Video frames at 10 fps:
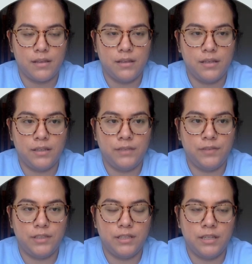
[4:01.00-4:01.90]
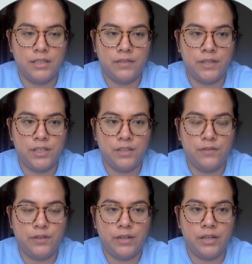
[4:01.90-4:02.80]
The intervention
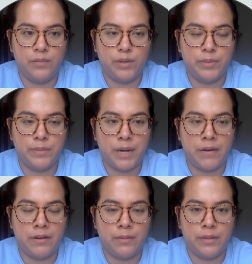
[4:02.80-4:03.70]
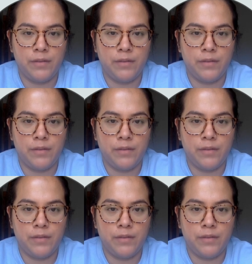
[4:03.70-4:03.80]
for inappropriate private play,